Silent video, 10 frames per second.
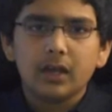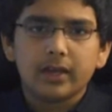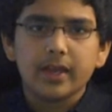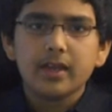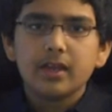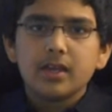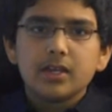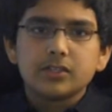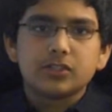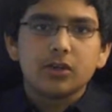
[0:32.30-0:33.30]
Okay,
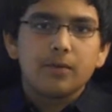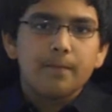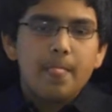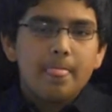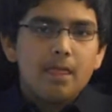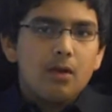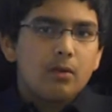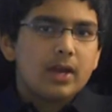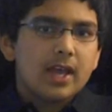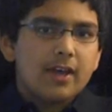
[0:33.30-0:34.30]
so
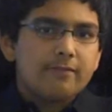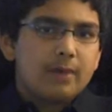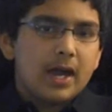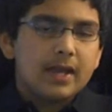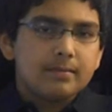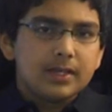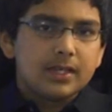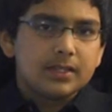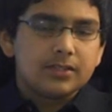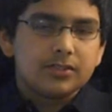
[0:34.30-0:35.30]
what I have behind me
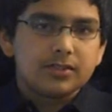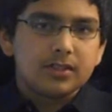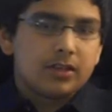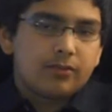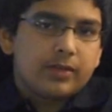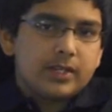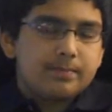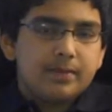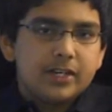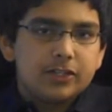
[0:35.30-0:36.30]
is just a
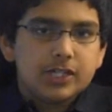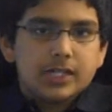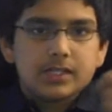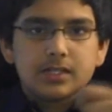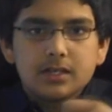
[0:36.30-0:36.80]
green bed sheet.